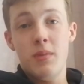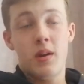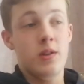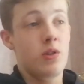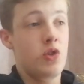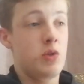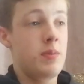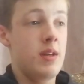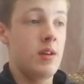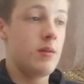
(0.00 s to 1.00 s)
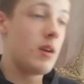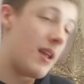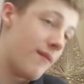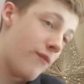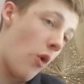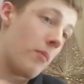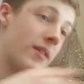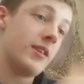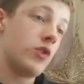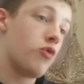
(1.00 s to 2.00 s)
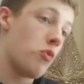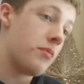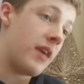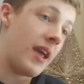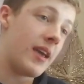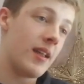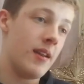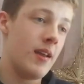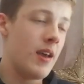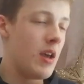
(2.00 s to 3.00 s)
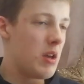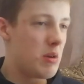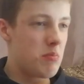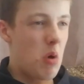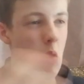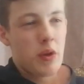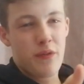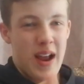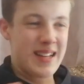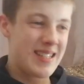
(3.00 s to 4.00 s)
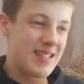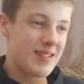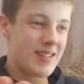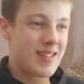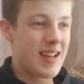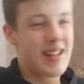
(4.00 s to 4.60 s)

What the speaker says: because they'll just be informed by this groupthink and all the friends.